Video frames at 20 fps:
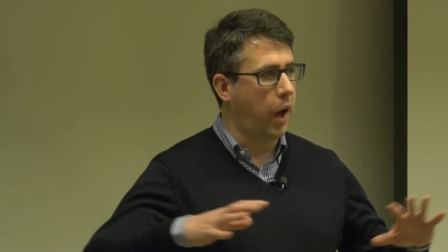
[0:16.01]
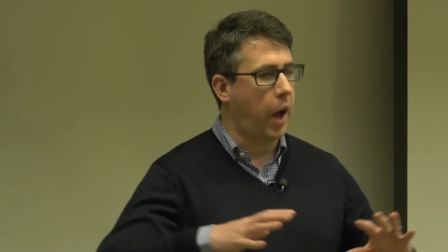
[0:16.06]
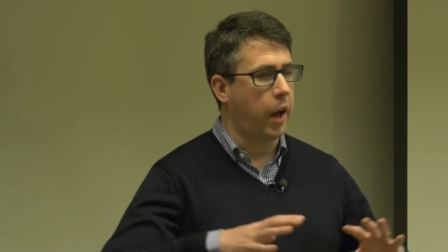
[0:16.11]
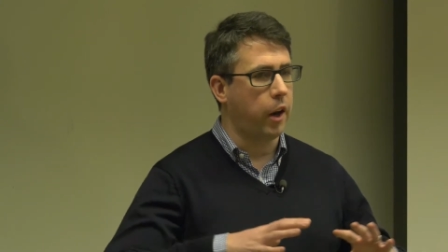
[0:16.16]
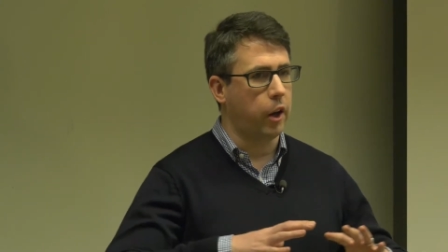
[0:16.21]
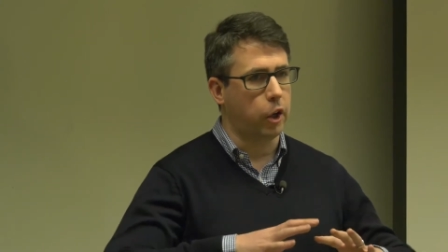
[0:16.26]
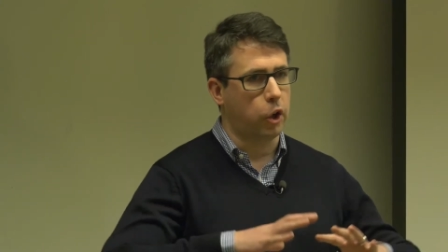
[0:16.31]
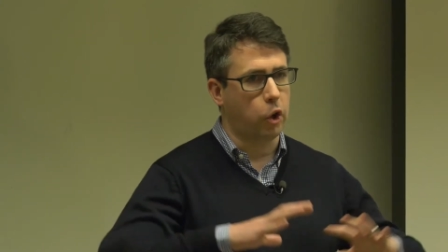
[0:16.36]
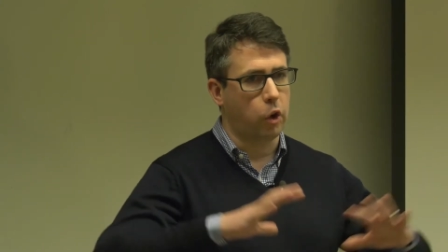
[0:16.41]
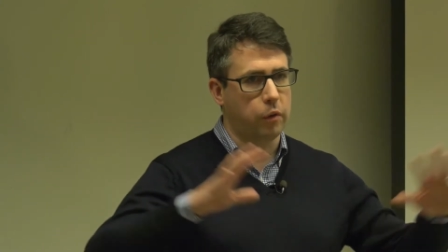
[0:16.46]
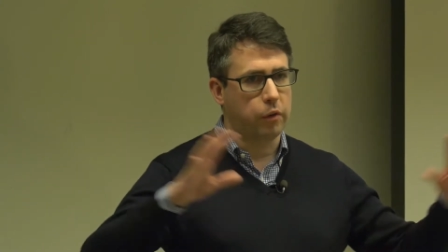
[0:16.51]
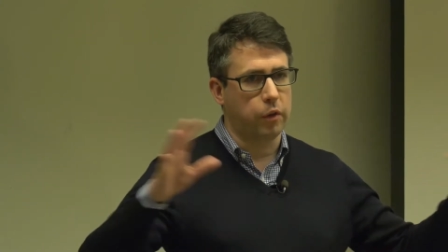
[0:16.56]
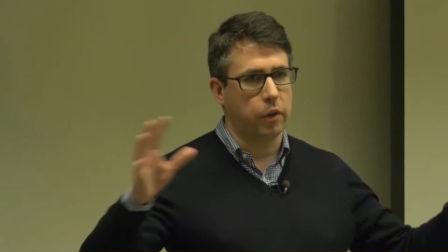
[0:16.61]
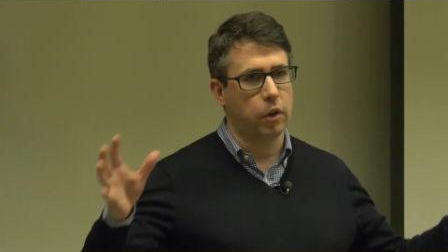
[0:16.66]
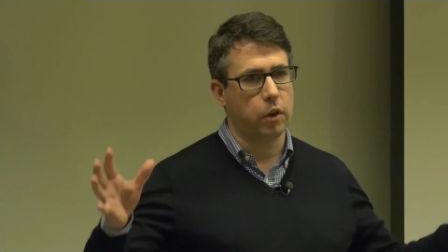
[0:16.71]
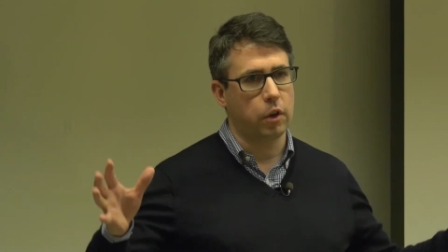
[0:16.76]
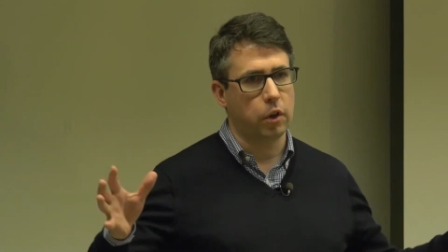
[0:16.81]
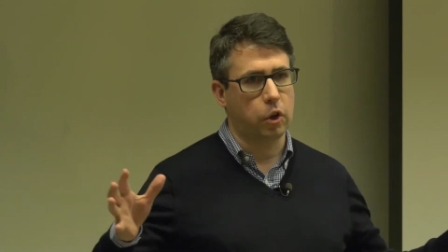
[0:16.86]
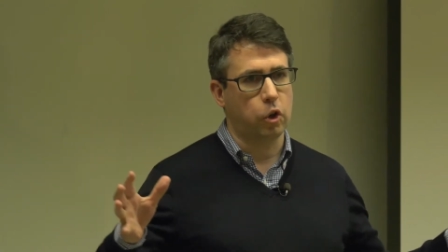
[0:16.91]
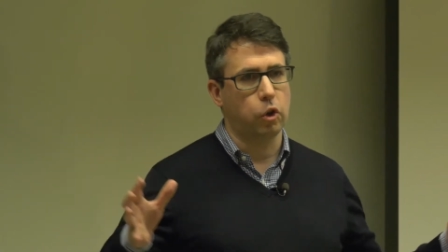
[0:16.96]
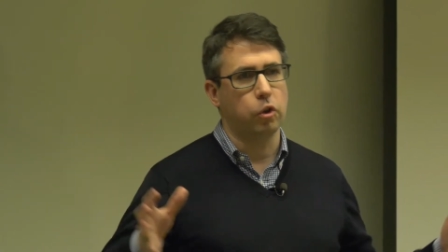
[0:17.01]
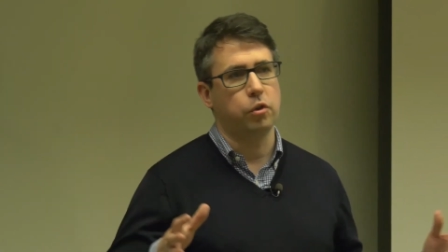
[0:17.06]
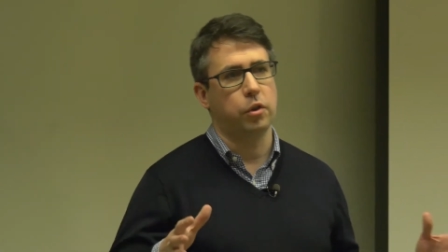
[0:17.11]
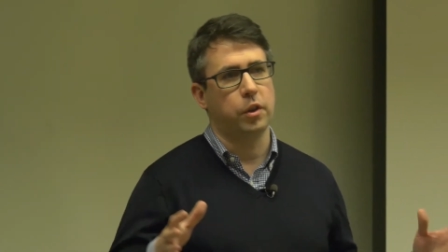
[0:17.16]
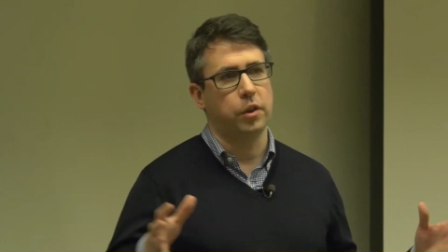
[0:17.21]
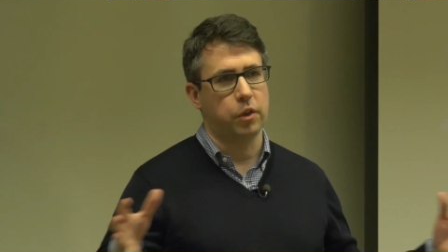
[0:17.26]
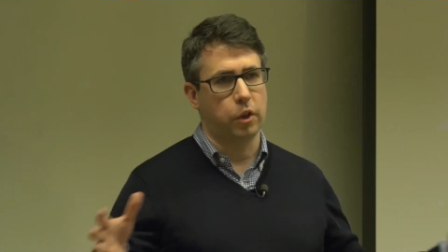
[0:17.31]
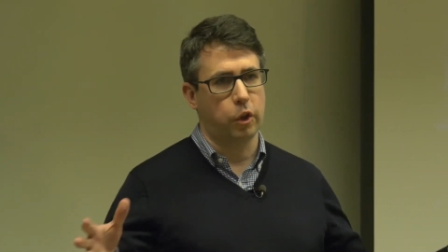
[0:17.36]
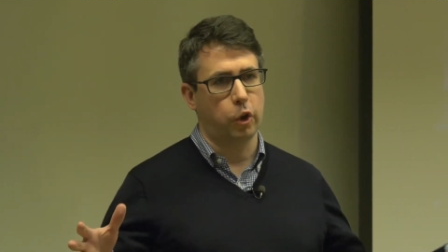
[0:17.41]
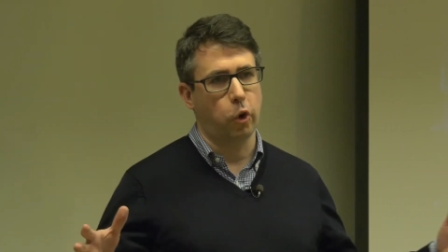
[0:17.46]
and I cover
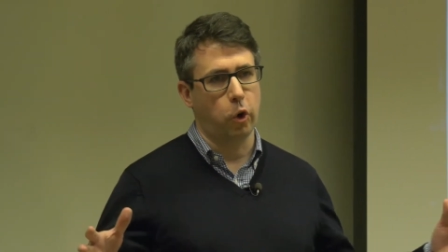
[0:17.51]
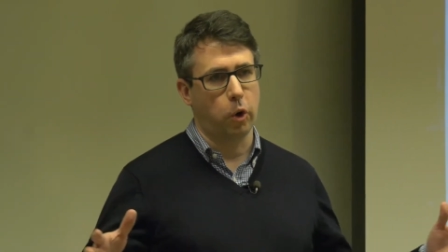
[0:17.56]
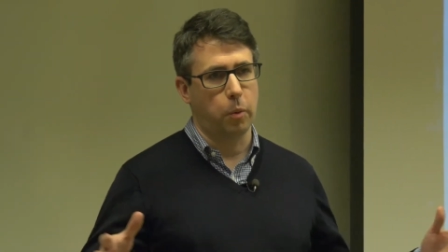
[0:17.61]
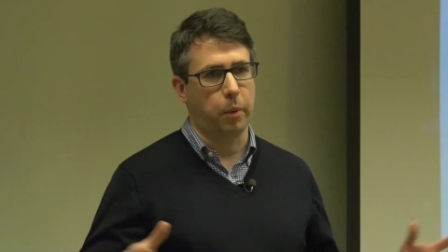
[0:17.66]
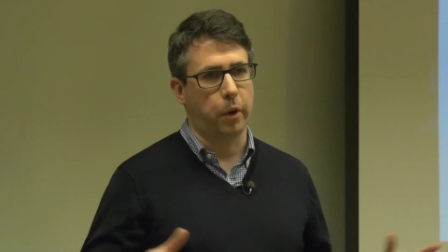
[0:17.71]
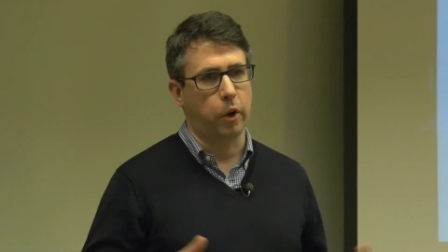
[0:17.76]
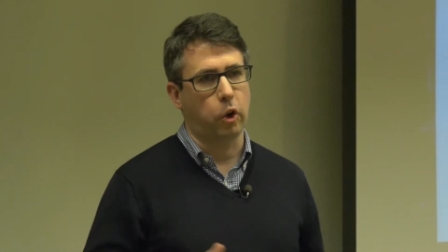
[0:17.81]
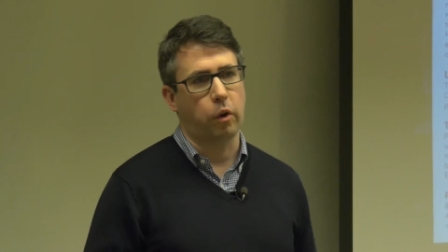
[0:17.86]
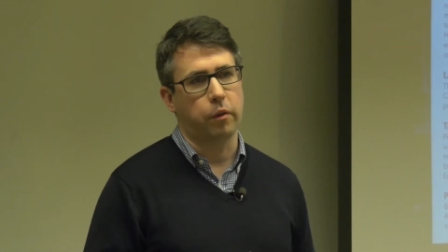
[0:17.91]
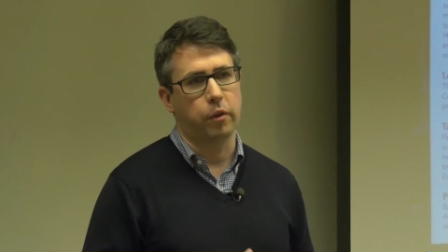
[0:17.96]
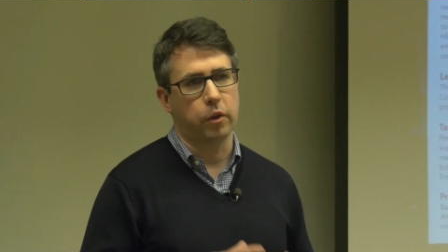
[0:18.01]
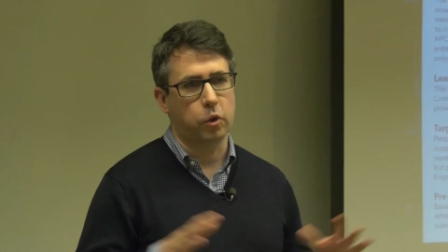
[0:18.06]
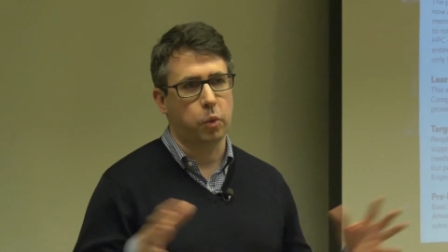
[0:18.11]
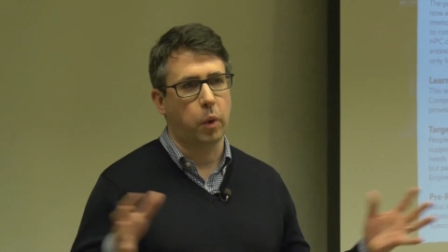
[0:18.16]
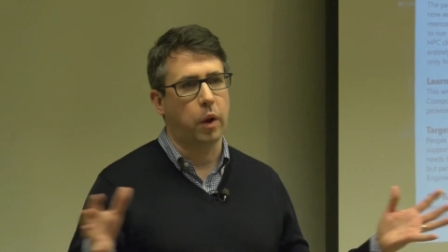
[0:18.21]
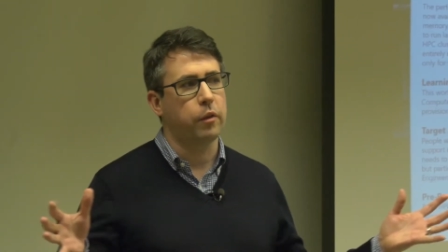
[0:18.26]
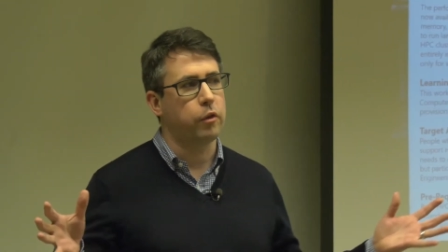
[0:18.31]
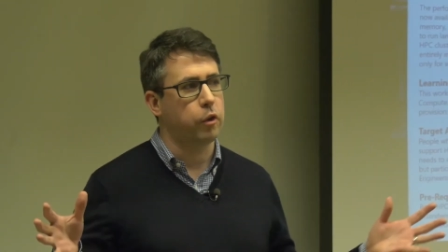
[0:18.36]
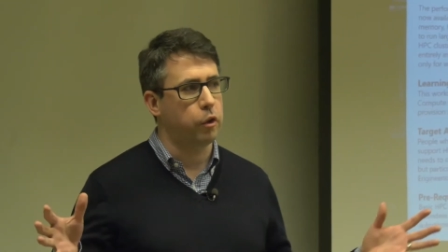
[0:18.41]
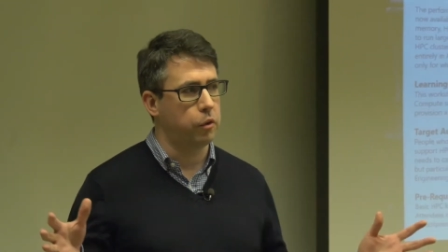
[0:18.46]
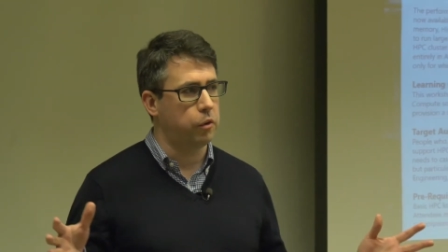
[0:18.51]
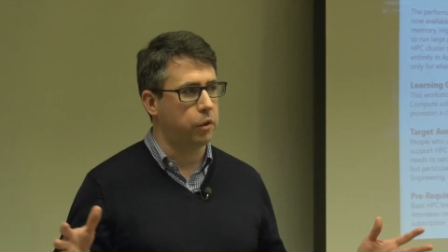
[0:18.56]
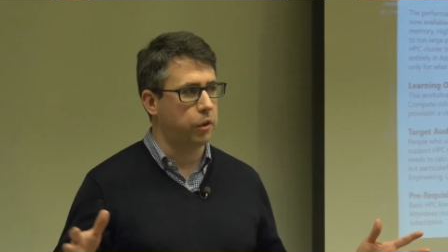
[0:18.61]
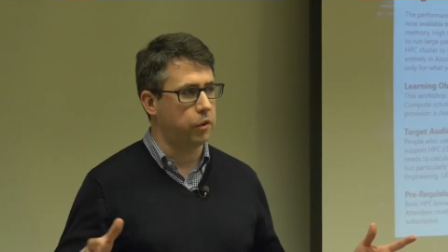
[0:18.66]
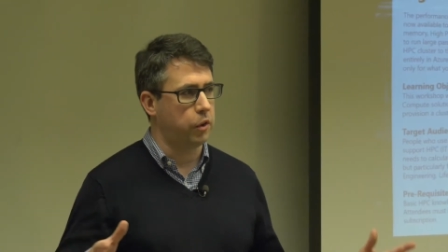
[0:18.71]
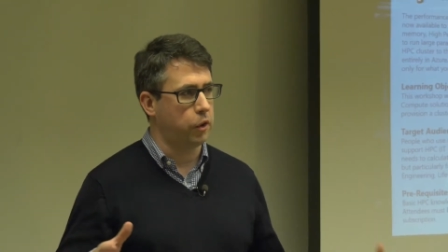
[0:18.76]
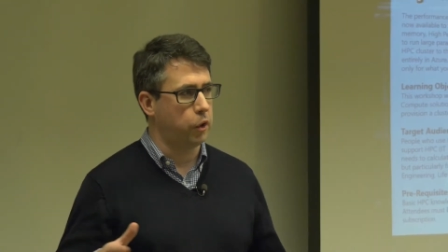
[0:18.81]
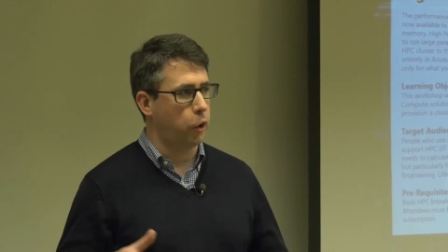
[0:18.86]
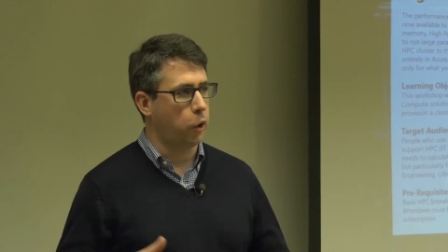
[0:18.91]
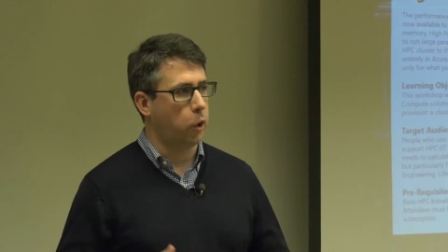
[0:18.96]
countries in Europe. I cover 12
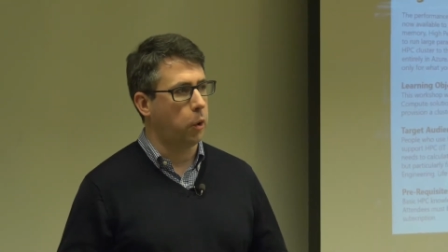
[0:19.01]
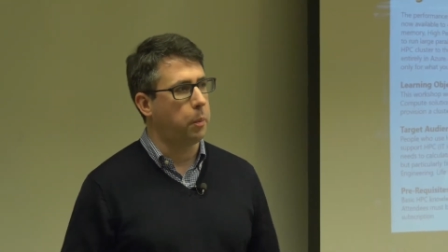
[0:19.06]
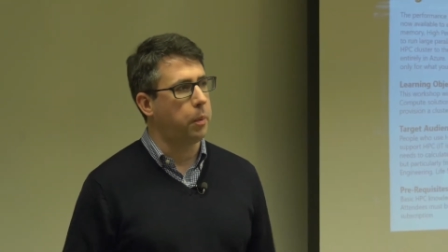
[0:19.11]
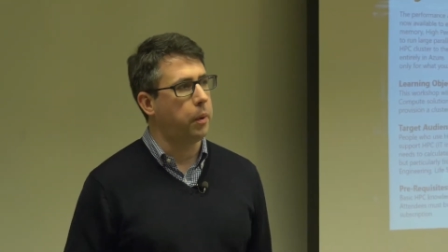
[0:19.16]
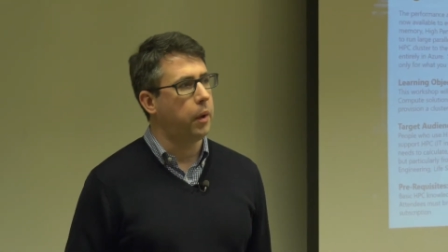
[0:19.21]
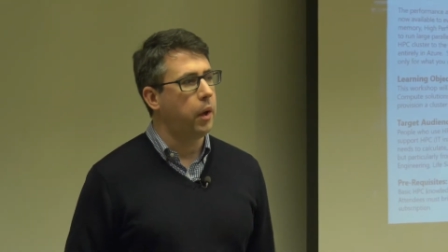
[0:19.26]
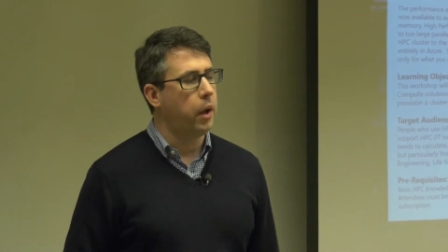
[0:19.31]
countries in Europe,